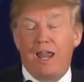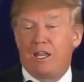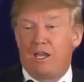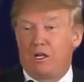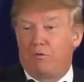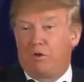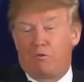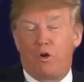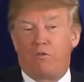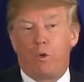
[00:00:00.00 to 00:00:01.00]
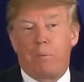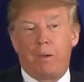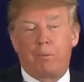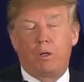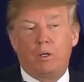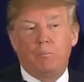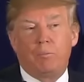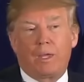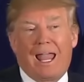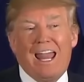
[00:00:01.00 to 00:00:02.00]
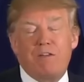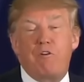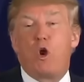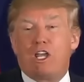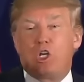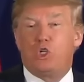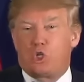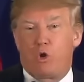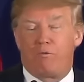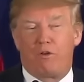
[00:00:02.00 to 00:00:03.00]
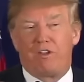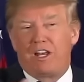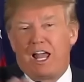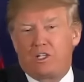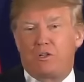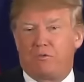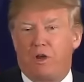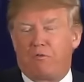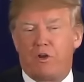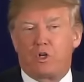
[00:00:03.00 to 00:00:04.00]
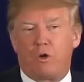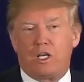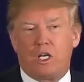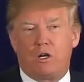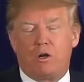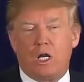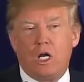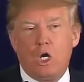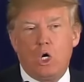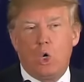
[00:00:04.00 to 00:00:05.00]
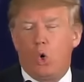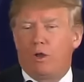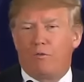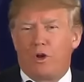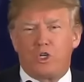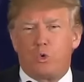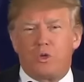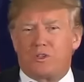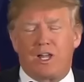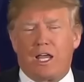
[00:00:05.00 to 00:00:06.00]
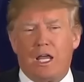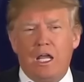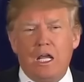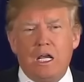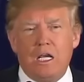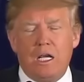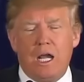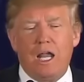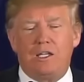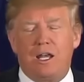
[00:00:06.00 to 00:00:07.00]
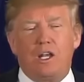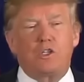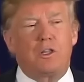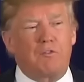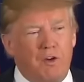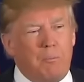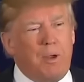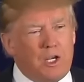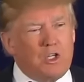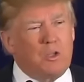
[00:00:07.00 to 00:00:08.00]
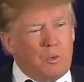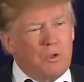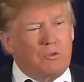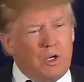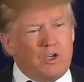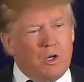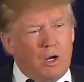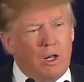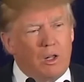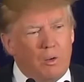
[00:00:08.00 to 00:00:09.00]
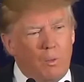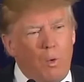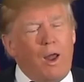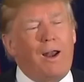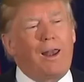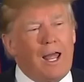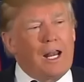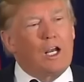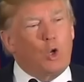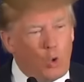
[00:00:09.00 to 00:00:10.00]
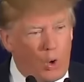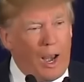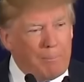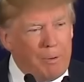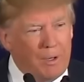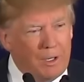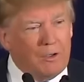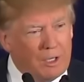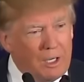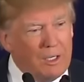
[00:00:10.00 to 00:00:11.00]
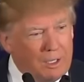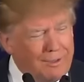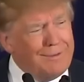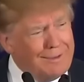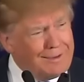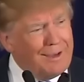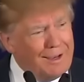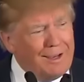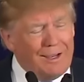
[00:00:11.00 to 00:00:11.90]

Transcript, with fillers: And they interviewed very few people, and very conservative, and lots of different criteria, all of which was like and today's on the front page of the Wall Street Journal. What a lot of crap, okay? Isn't it?